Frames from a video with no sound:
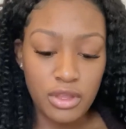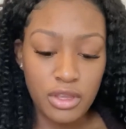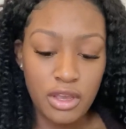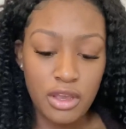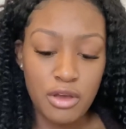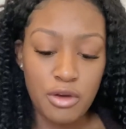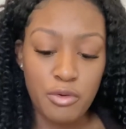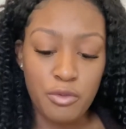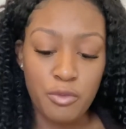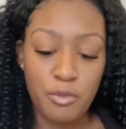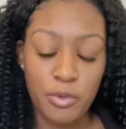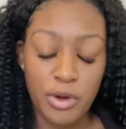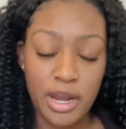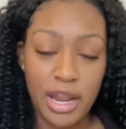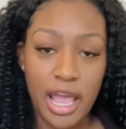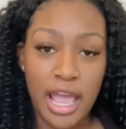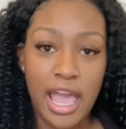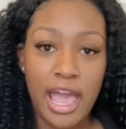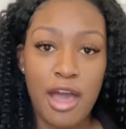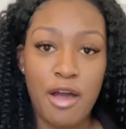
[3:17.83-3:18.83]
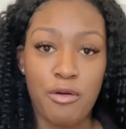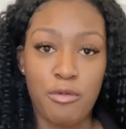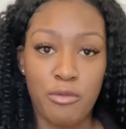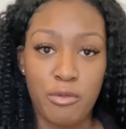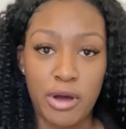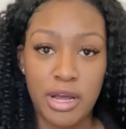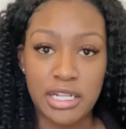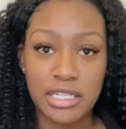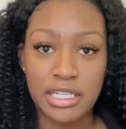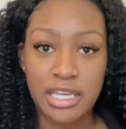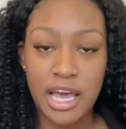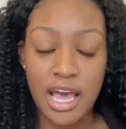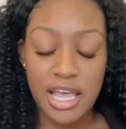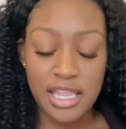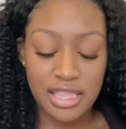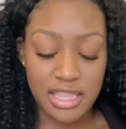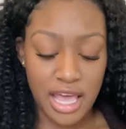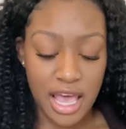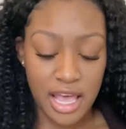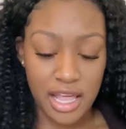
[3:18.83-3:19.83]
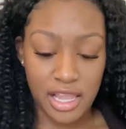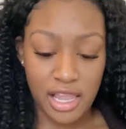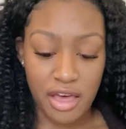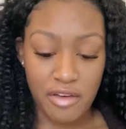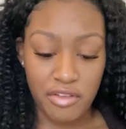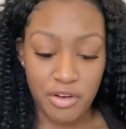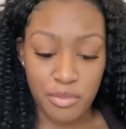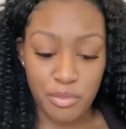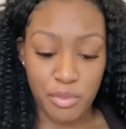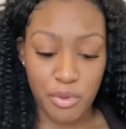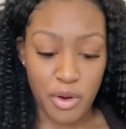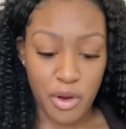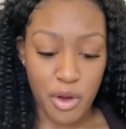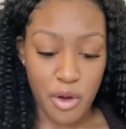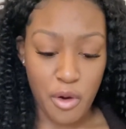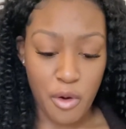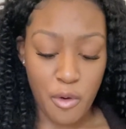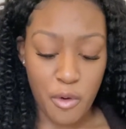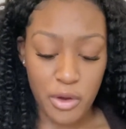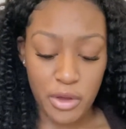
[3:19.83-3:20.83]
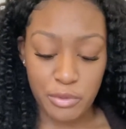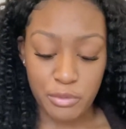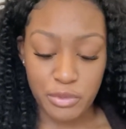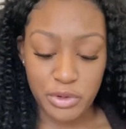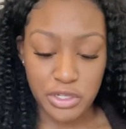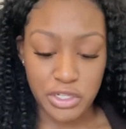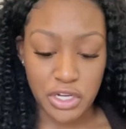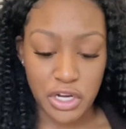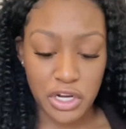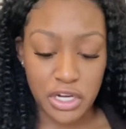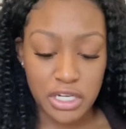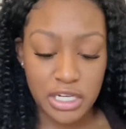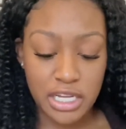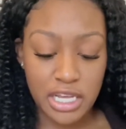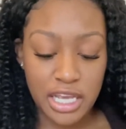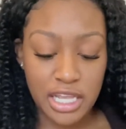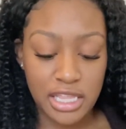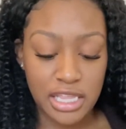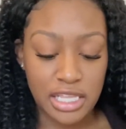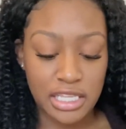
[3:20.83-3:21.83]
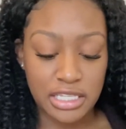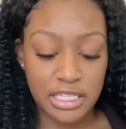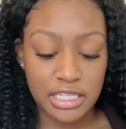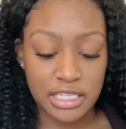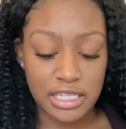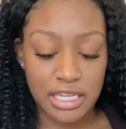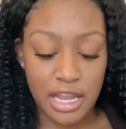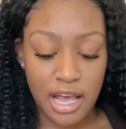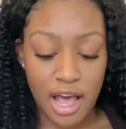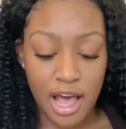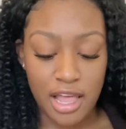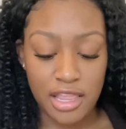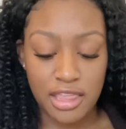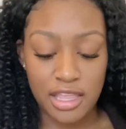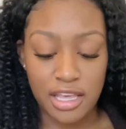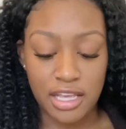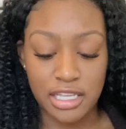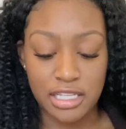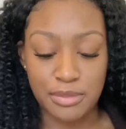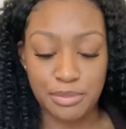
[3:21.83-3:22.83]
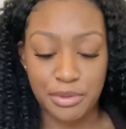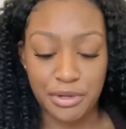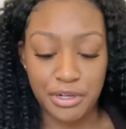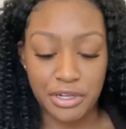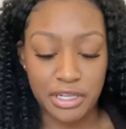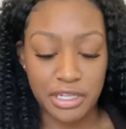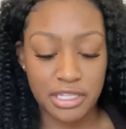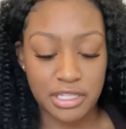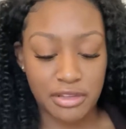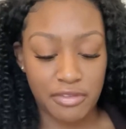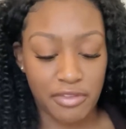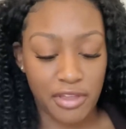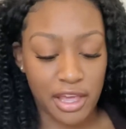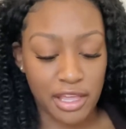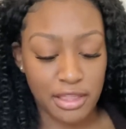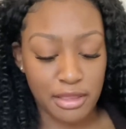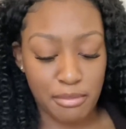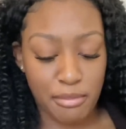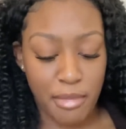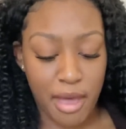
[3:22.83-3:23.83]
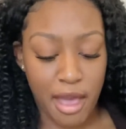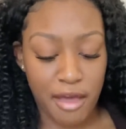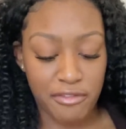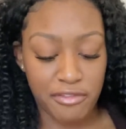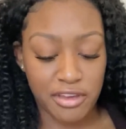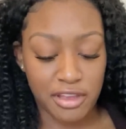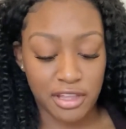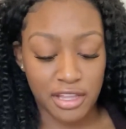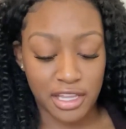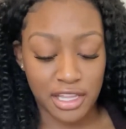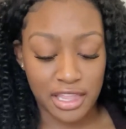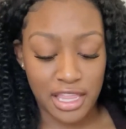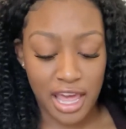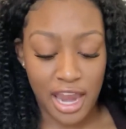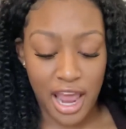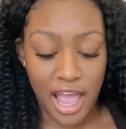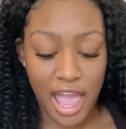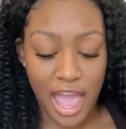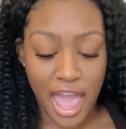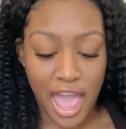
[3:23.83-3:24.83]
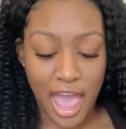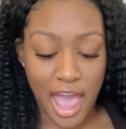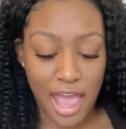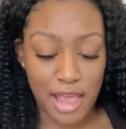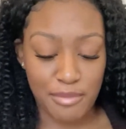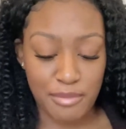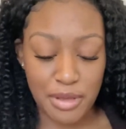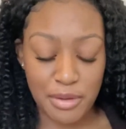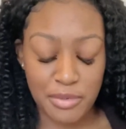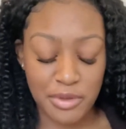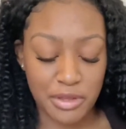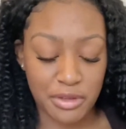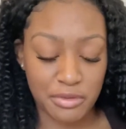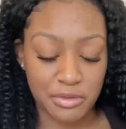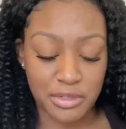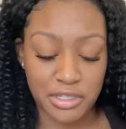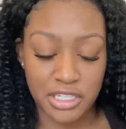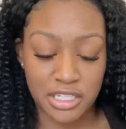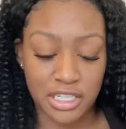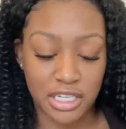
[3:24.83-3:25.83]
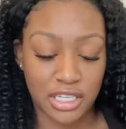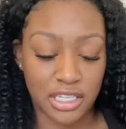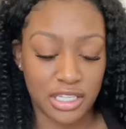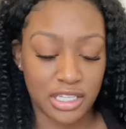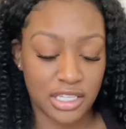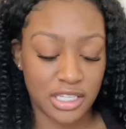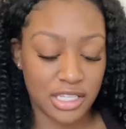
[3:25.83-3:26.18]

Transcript: when I had once gotten that 11 Pro and returned it, this is not the experience of like the matte feeling that I had. Maybe it was just